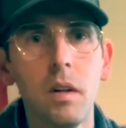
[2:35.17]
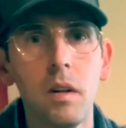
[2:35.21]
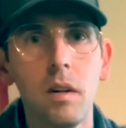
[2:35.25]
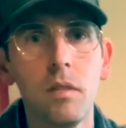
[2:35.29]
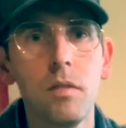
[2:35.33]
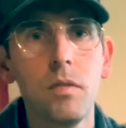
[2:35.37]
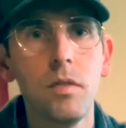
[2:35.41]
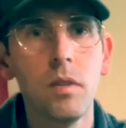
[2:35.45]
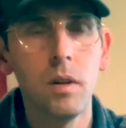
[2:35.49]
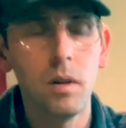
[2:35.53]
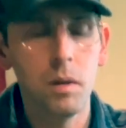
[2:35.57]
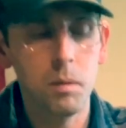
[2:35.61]

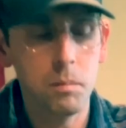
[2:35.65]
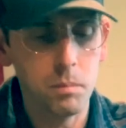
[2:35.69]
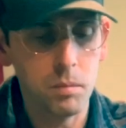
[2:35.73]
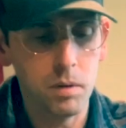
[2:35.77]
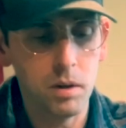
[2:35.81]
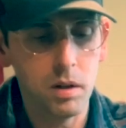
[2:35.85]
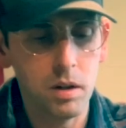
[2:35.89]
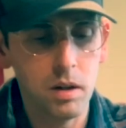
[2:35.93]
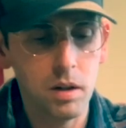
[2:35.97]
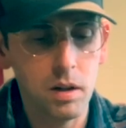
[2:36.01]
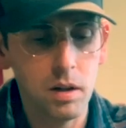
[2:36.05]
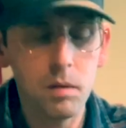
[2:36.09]

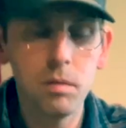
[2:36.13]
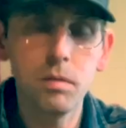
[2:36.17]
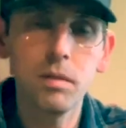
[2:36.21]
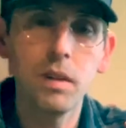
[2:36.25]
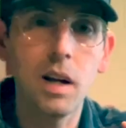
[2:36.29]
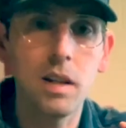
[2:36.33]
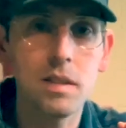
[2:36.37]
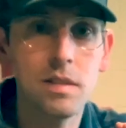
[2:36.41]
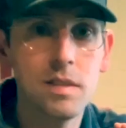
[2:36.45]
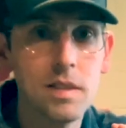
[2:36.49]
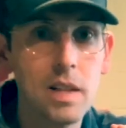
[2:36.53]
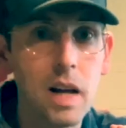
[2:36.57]

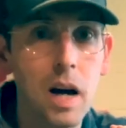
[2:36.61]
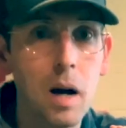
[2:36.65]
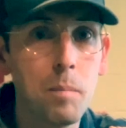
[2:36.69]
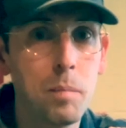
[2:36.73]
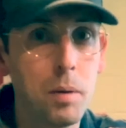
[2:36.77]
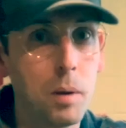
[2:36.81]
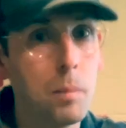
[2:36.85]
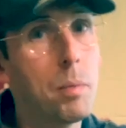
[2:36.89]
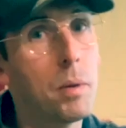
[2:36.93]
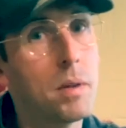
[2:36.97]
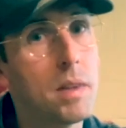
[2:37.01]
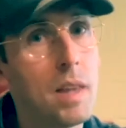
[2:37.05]
not stop
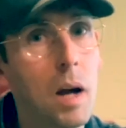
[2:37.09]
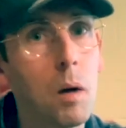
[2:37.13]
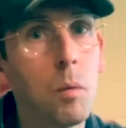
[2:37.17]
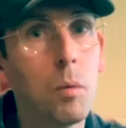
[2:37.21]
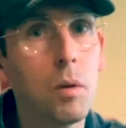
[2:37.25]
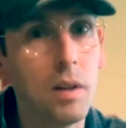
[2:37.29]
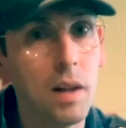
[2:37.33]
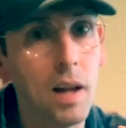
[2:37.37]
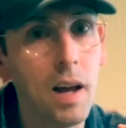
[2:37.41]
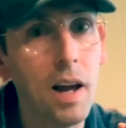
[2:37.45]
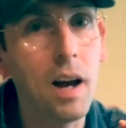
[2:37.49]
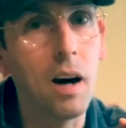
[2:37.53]
it, but that
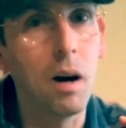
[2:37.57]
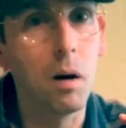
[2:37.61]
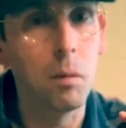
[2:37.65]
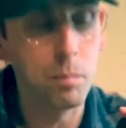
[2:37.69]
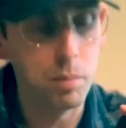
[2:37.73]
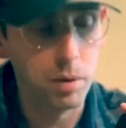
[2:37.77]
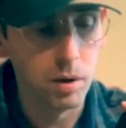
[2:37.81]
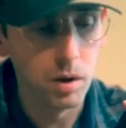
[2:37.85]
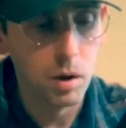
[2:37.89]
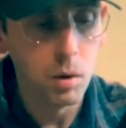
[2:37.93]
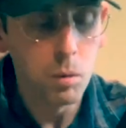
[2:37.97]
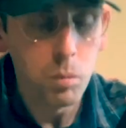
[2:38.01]
will
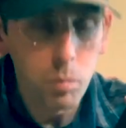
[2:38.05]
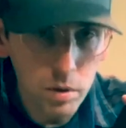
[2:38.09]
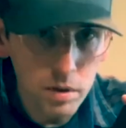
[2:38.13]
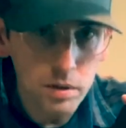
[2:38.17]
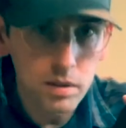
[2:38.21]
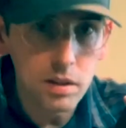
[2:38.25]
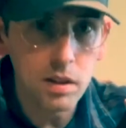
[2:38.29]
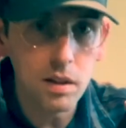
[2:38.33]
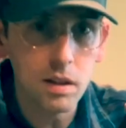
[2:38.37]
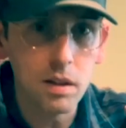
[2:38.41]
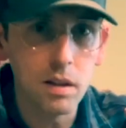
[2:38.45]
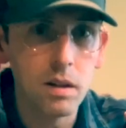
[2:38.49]
help
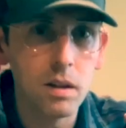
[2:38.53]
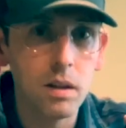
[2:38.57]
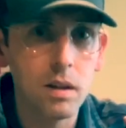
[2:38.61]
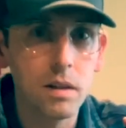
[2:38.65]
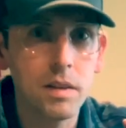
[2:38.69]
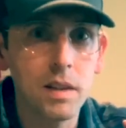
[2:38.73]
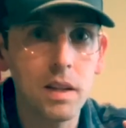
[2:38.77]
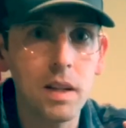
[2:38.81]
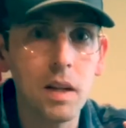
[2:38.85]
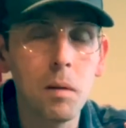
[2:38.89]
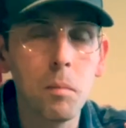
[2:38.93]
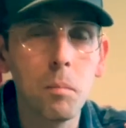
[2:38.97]
with the
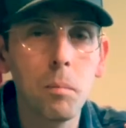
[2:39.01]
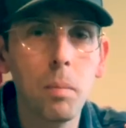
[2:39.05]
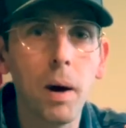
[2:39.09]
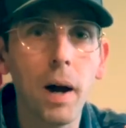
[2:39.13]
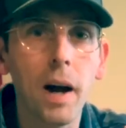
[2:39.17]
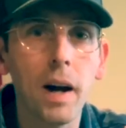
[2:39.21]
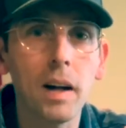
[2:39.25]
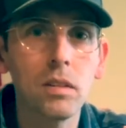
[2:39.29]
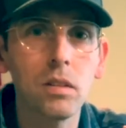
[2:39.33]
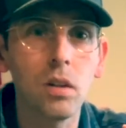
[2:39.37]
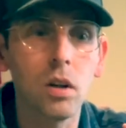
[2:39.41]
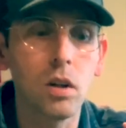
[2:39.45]

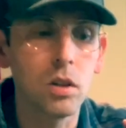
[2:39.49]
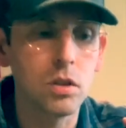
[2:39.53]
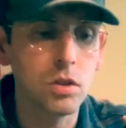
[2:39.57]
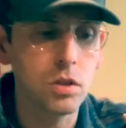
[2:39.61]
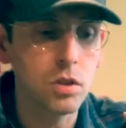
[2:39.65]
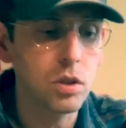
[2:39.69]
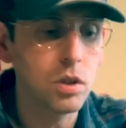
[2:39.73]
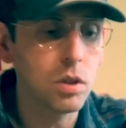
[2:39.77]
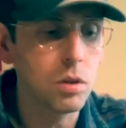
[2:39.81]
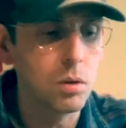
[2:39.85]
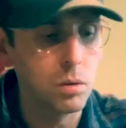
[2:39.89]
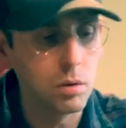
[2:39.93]
impact on
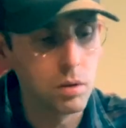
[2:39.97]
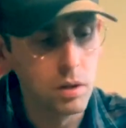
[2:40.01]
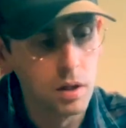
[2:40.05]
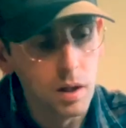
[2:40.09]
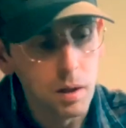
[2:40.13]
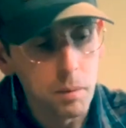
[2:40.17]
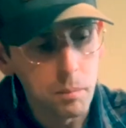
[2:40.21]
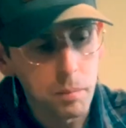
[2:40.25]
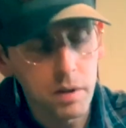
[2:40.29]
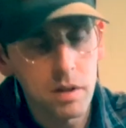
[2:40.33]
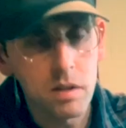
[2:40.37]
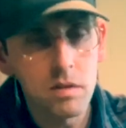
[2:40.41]
you,
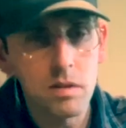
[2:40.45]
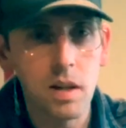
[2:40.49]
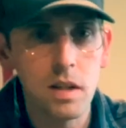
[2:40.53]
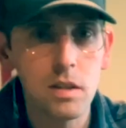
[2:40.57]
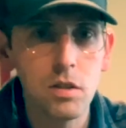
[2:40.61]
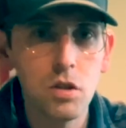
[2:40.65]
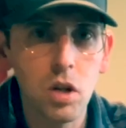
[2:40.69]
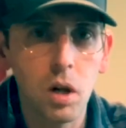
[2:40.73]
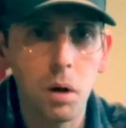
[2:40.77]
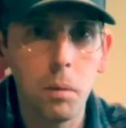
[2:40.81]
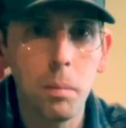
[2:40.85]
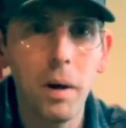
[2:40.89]
because that
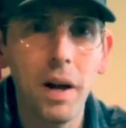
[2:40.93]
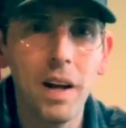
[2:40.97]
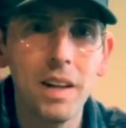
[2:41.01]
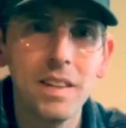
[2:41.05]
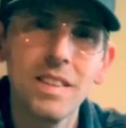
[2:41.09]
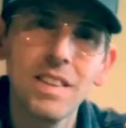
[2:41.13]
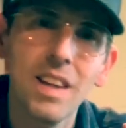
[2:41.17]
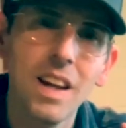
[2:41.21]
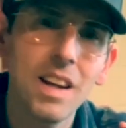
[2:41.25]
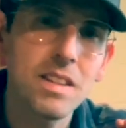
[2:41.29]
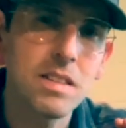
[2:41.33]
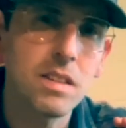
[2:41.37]
gel
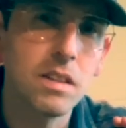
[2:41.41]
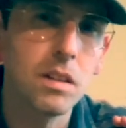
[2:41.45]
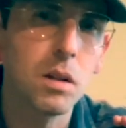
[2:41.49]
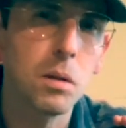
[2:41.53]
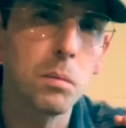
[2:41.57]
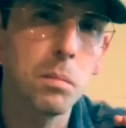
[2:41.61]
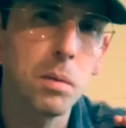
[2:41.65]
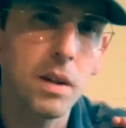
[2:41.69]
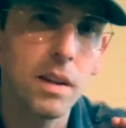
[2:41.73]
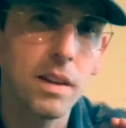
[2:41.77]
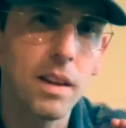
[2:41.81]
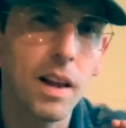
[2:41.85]
pad takes a
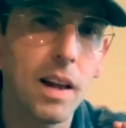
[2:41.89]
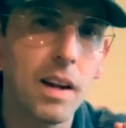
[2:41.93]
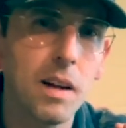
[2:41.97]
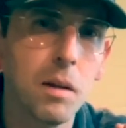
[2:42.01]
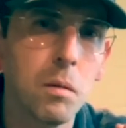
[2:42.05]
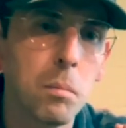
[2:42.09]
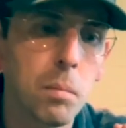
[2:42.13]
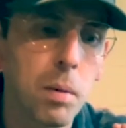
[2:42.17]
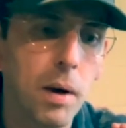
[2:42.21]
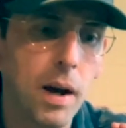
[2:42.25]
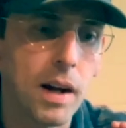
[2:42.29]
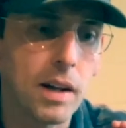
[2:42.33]
little bit of that
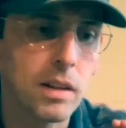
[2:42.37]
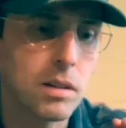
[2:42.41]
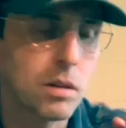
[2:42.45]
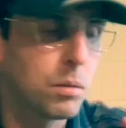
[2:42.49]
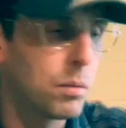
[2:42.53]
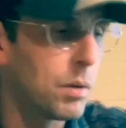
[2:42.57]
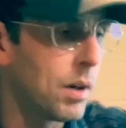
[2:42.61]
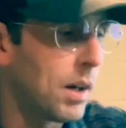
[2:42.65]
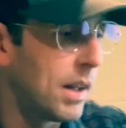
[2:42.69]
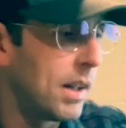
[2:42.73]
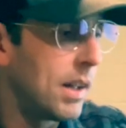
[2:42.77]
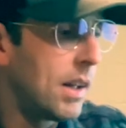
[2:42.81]
impact
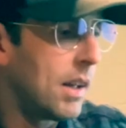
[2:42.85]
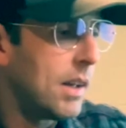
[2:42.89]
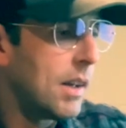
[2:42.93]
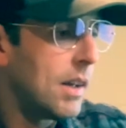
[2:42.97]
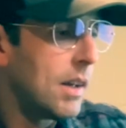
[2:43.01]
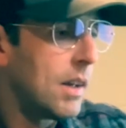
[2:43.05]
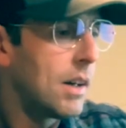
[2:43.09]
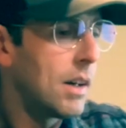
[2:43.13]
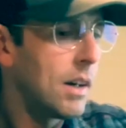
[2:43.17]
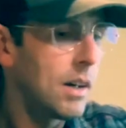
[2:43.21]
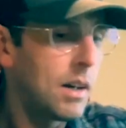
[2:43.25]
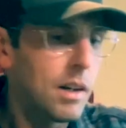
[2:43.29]
away.
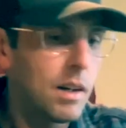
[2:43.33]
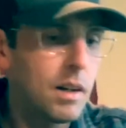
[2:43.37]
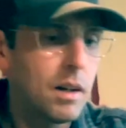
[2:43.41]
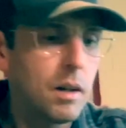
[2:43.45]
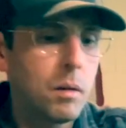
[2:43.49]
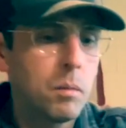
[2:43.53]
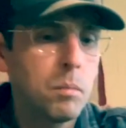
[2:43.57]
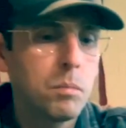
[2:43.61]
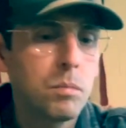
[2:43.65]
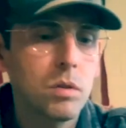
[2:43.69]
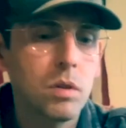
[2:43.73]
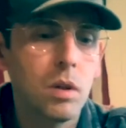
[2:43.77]

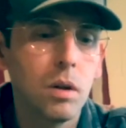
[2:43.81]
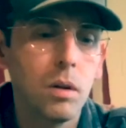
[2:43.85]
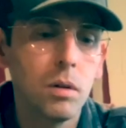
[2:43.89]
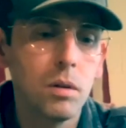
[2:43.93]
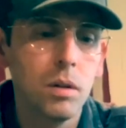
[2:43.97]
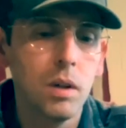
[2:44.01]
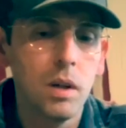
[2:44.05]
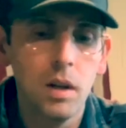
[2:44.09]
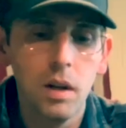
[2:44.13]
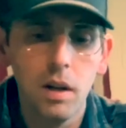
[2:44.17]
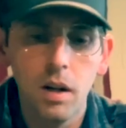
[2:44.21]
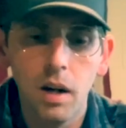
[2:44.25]

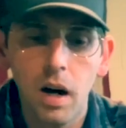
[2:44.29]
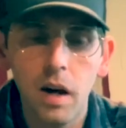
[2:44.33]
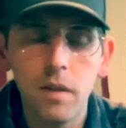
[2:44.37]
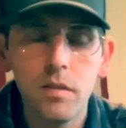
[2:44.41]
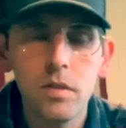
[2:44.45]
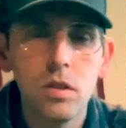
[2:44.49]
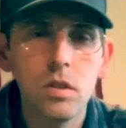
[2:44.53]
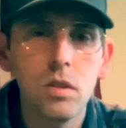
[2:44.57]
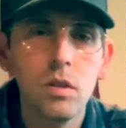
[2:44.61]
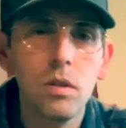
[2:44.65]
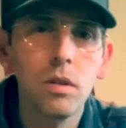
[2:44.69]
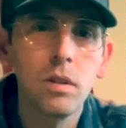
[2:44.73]
So
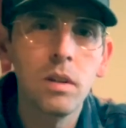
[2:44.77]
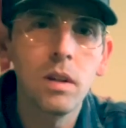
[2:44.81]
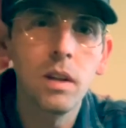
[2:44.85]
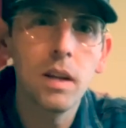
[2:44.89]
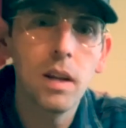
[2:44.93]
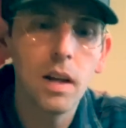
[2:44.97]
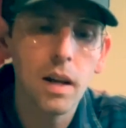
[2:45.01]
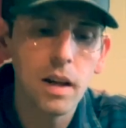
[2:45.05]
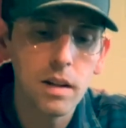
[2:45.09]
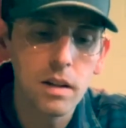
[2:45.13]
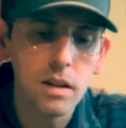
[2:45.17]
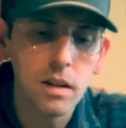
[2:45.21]
obviously you can
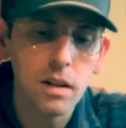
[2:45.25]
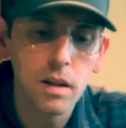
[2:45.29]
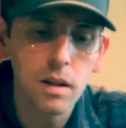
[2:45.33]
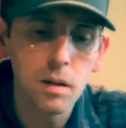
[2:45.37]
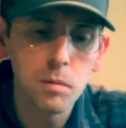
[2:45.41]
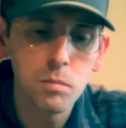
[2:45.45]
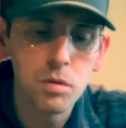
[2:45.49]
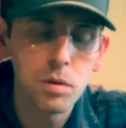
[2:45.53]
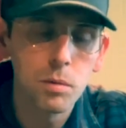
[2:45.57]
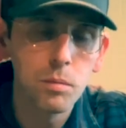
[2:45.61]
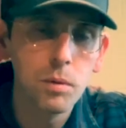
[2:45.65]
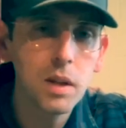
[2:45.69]
get
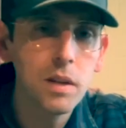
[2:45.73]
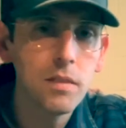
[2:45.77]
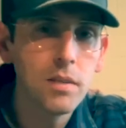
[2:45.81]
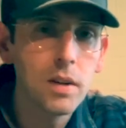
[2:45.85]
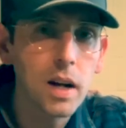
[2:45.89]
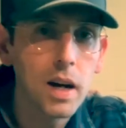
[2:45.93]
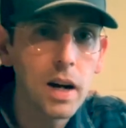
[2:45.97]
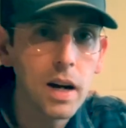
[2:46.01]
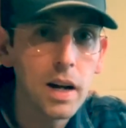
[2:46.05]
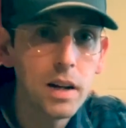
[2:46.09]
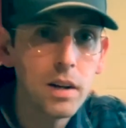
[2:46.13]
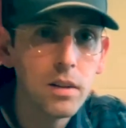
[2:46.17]
some even
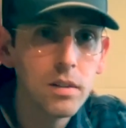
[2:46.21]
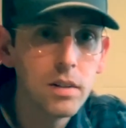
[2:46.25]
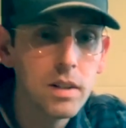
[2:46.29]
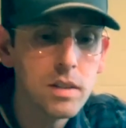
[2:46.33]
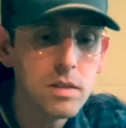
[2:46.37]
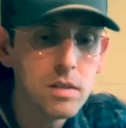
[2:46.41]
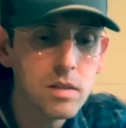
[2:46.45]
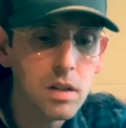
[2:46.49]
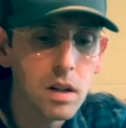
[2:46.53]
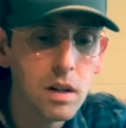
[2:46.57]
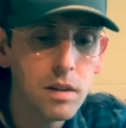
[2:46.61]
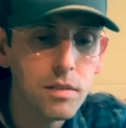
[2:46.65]
higher
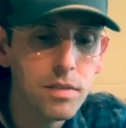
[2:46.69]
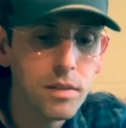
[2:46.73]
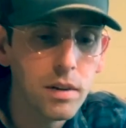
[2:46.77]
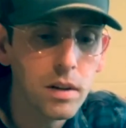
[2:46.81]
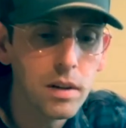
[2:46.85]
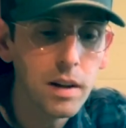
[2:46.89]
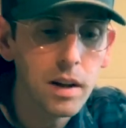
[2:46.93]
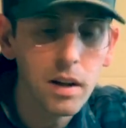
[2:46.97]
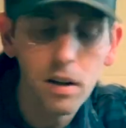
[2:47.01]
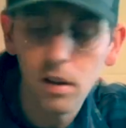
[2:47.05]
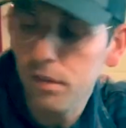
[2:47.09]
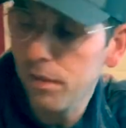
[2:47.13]
end stuff
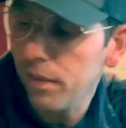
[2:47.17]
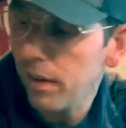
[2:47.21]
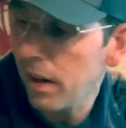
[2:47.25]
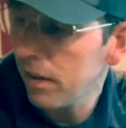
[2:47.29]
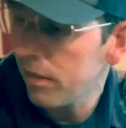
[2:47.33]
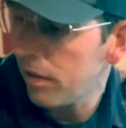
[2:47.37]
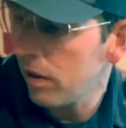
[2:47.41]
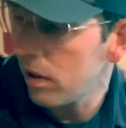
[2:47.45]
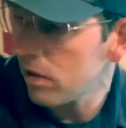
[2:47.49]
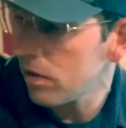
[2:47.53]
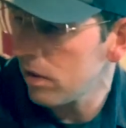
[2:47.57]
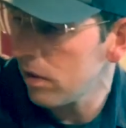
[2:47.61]
on AR
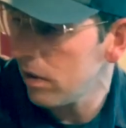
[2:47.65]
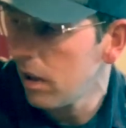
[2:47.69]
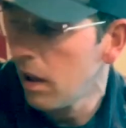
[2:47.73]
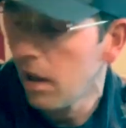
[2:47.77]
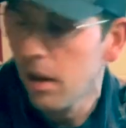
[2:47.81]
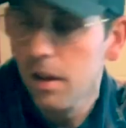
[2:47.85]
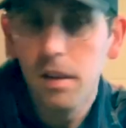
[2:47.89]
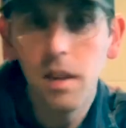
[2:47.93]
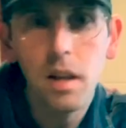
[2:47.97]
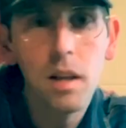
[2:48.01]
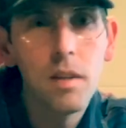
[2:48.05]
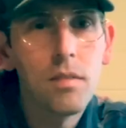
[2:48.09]
500.
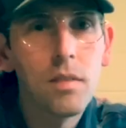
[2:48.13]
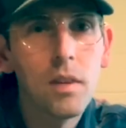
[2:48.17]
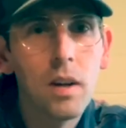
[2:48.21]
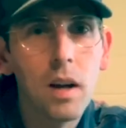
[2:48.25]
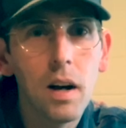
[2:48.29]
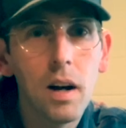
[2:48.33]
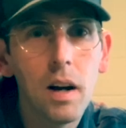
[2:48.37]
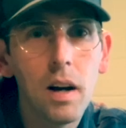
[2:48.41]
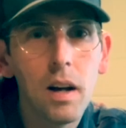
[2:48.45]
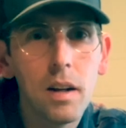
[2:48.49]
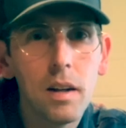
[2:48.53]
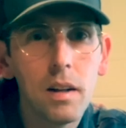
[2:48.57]
They've
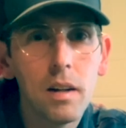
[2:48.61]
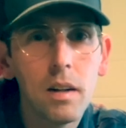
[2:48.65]
got